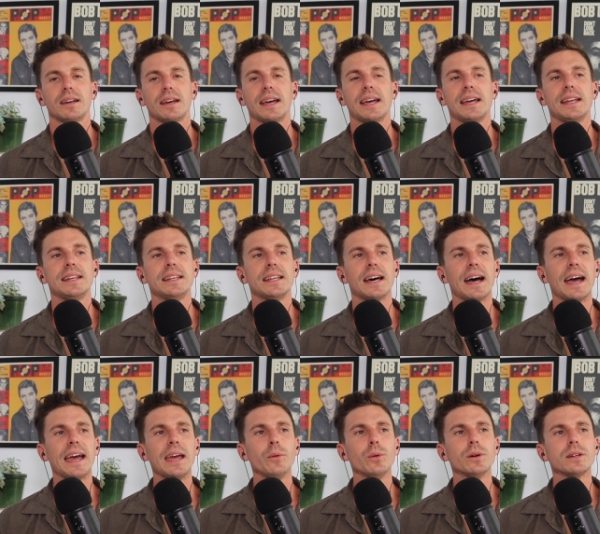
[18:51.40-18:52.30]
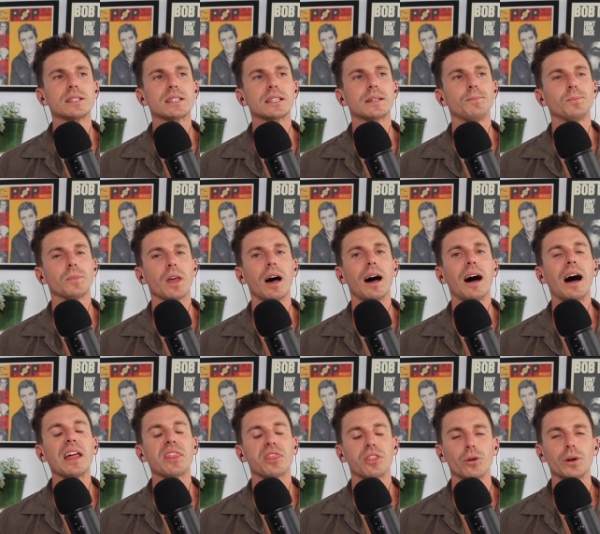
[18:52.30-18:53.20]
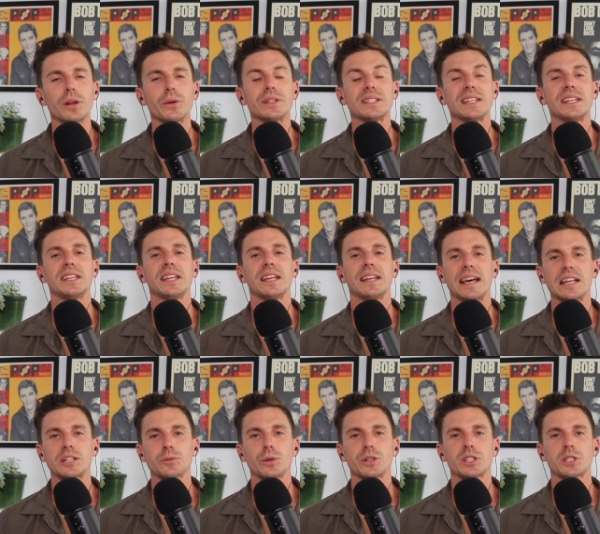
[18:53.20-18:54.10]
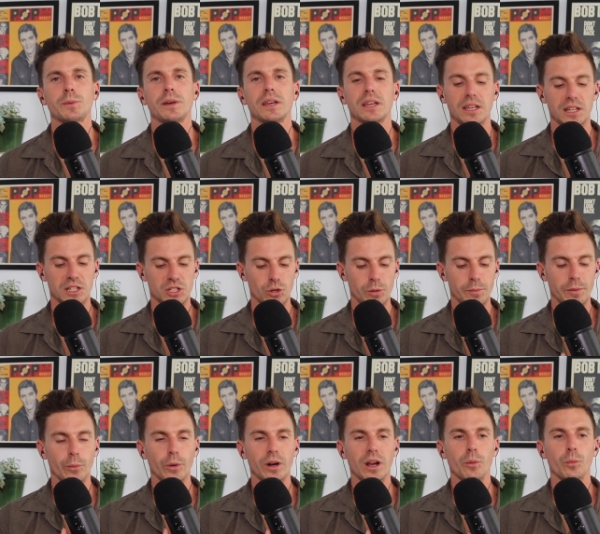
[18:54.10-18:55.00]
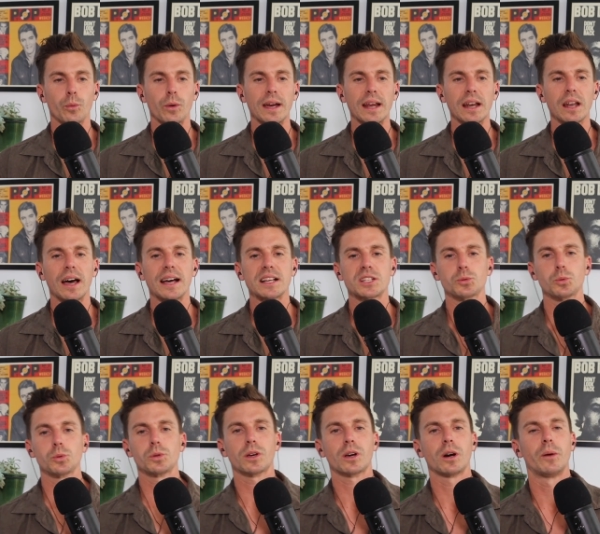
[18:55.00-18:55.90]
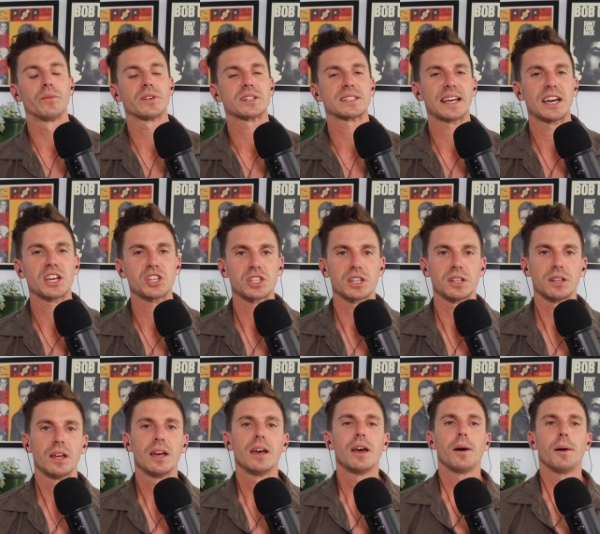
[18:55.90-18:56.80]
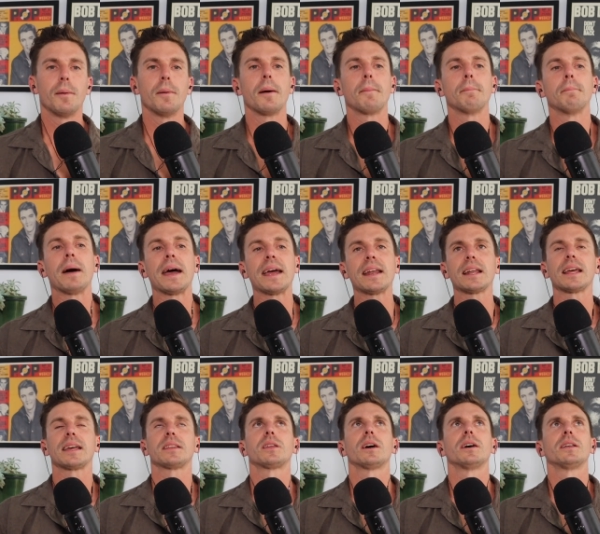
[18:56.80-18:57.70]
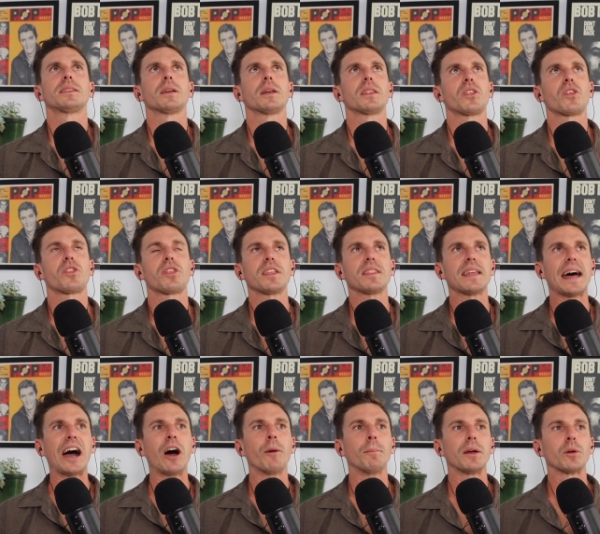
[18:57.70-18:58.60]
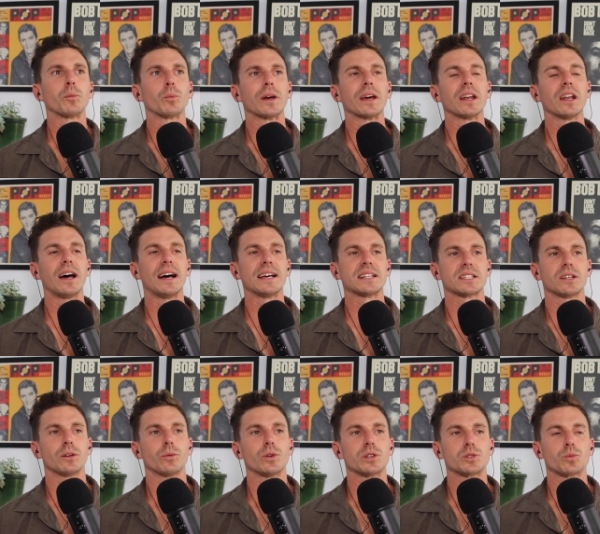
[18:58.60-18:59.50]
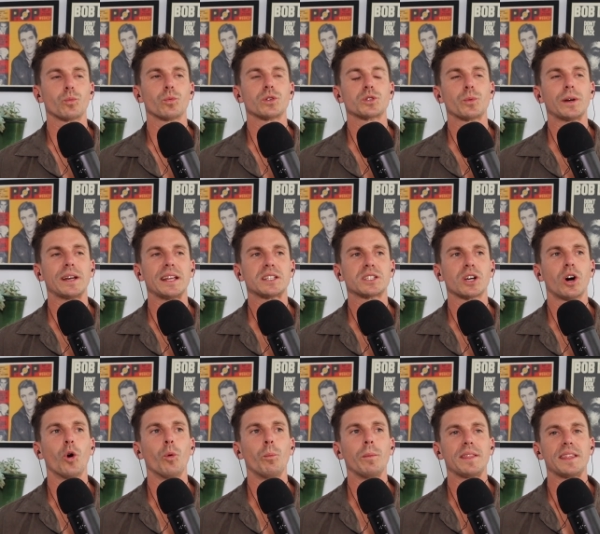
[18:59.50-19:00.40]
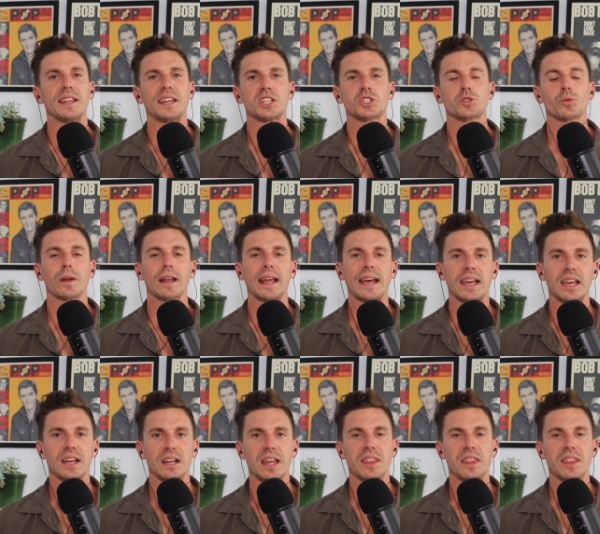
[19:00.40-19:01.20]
And uh, he was, I, thought he was Indian as we were speaking to him, but what I realized through the conversation, mainly the, the, the thing that helped me realize it was, was when he told me that he's Sri Lankan.